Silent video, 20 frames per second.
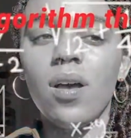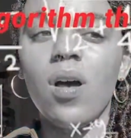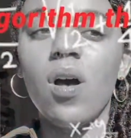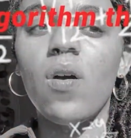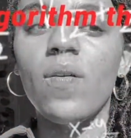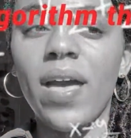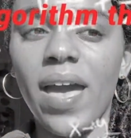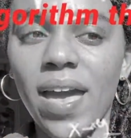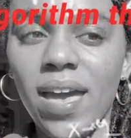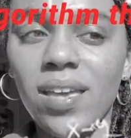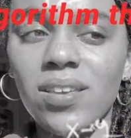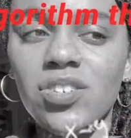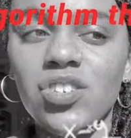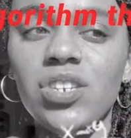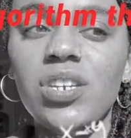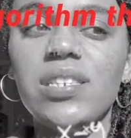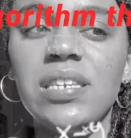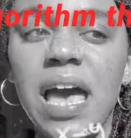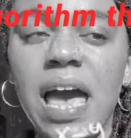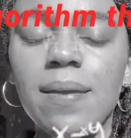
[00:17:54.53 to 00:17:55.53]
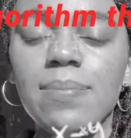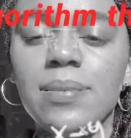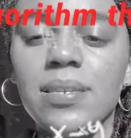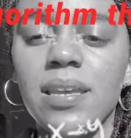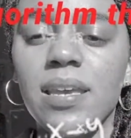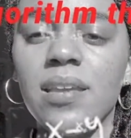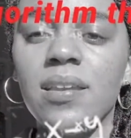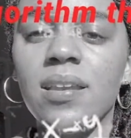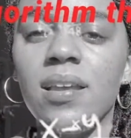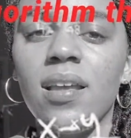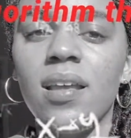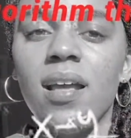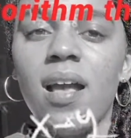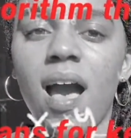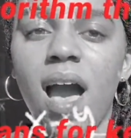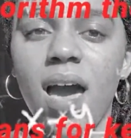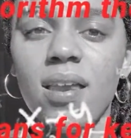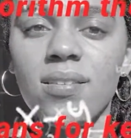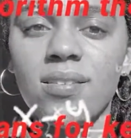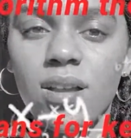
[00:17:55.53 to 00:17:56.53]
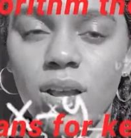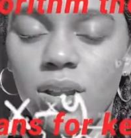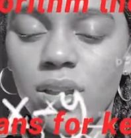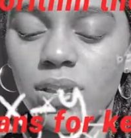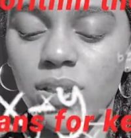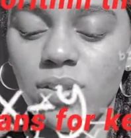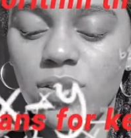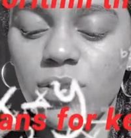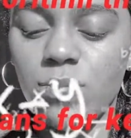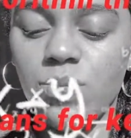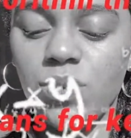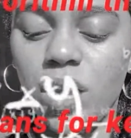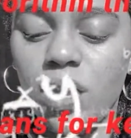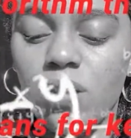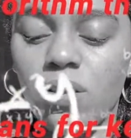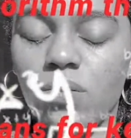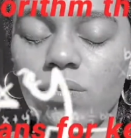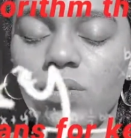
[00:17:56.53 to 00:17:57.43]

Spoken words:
Okay, she typed in how to start a YouTube channel